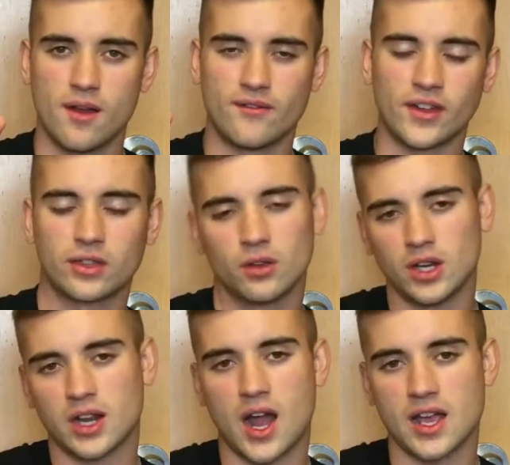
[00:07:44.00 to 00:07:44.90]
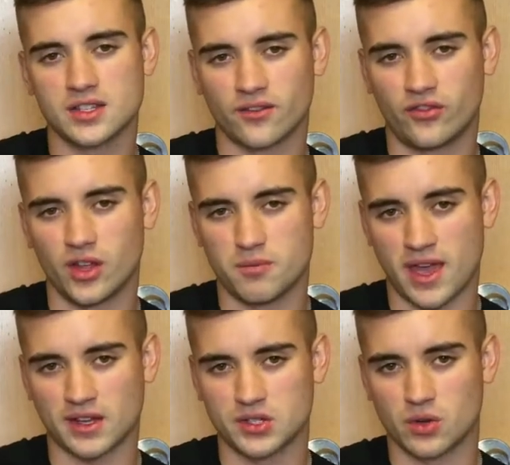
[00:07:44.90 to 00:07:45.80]
If I throw it on a hyzer flip,
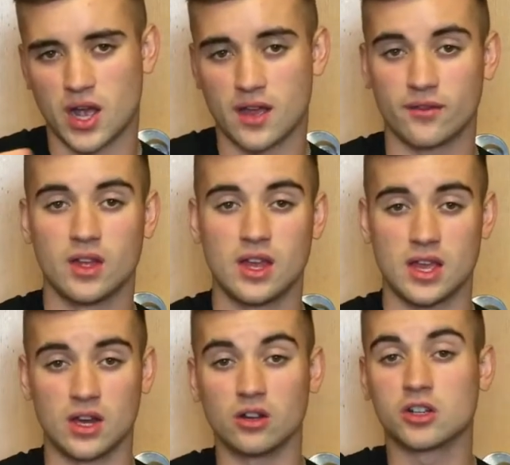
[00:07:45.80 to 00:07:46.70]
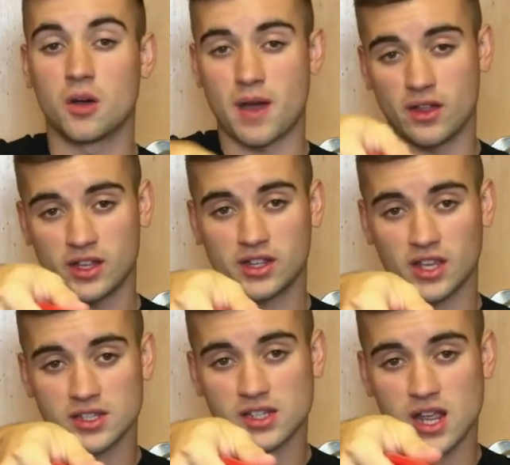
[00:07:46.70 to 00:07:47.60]
max drive, it'll come out like
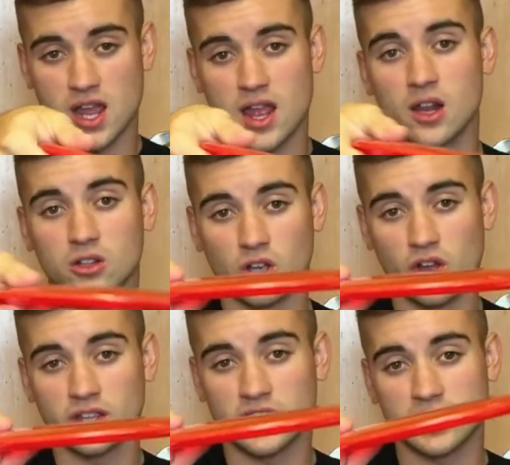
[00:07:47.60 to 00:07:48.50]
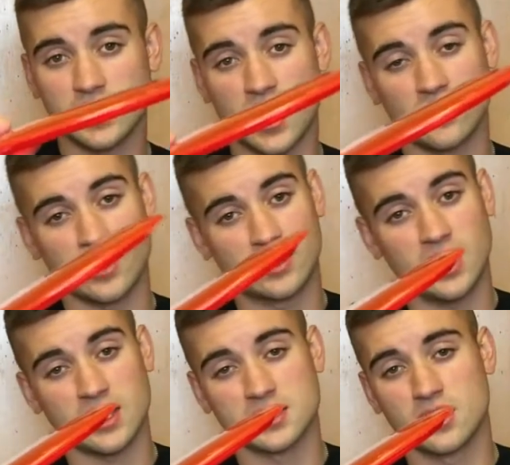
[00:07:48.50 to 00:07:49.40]
this, it'll go like this, and like
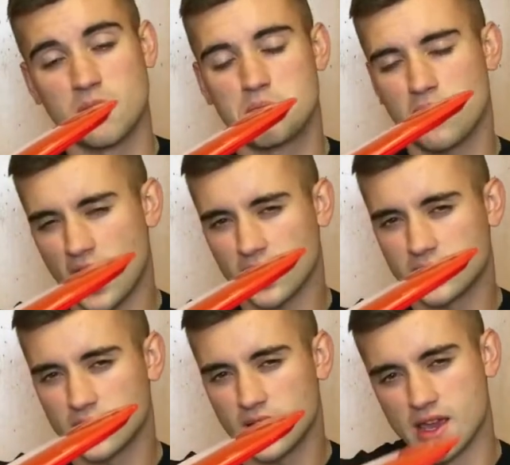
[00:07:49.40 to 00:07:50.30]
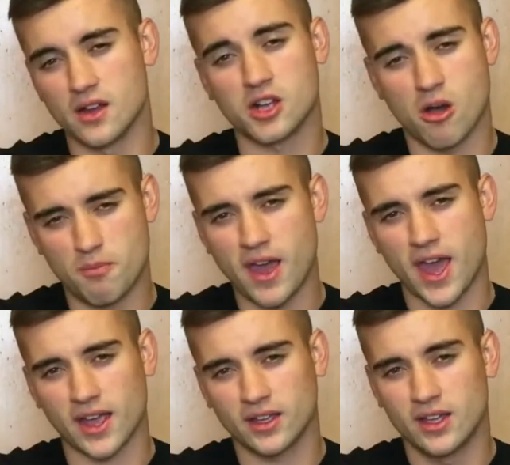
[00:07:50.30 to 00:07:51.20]
this, but it'll come
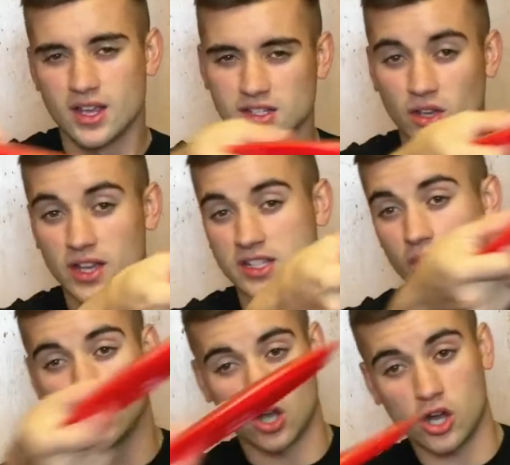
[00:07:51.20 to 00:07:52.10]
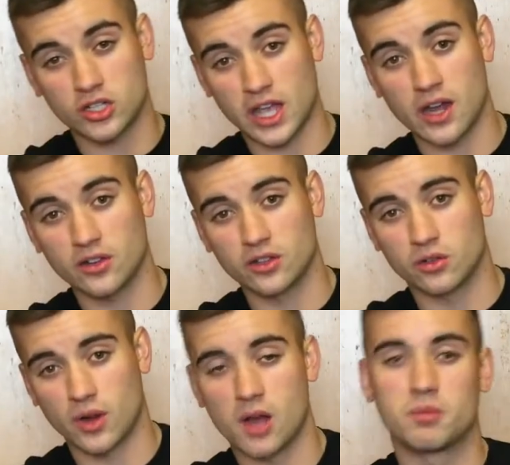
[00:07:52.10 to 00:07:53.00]
back. So it's gonna hook down to the
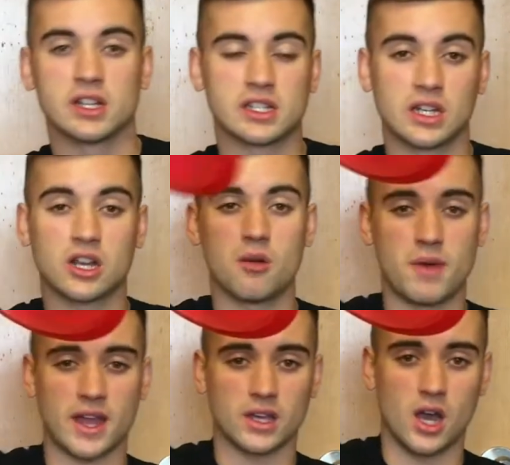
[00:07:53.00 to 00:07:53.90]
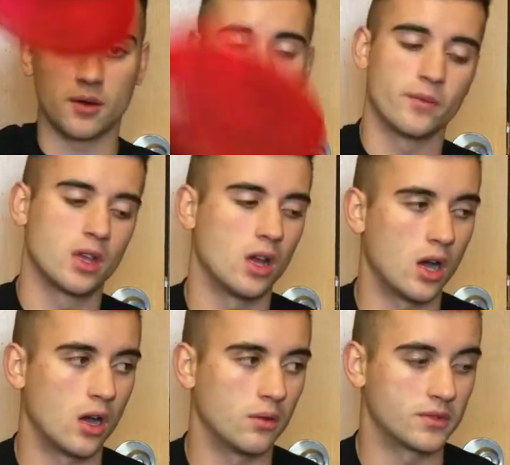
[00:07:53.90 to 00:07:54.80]
ground, but it's gonna come back up.
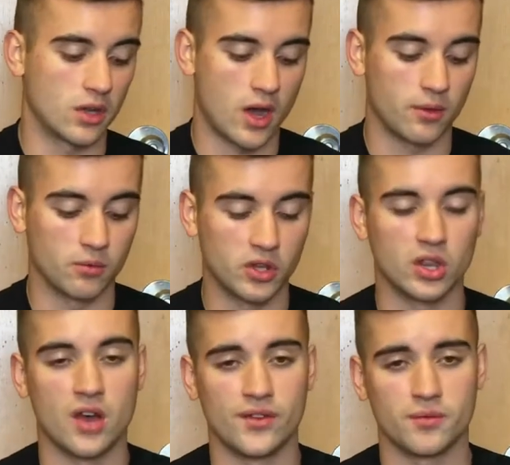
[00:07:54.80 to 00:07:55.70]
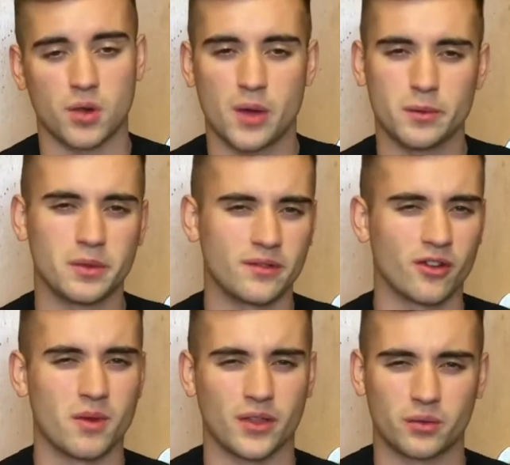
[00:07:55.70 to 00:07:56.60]
So I really love it, probably
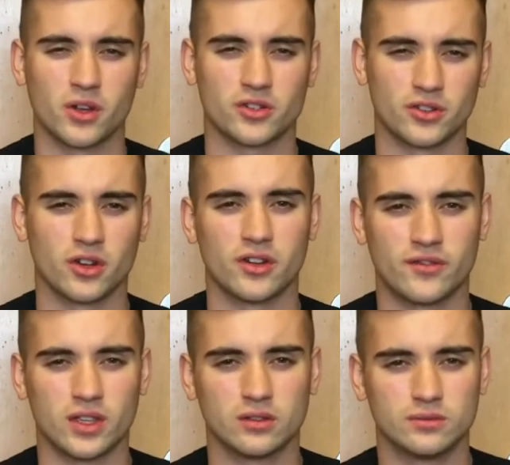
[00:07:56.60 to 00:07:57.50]
for about 330 feet.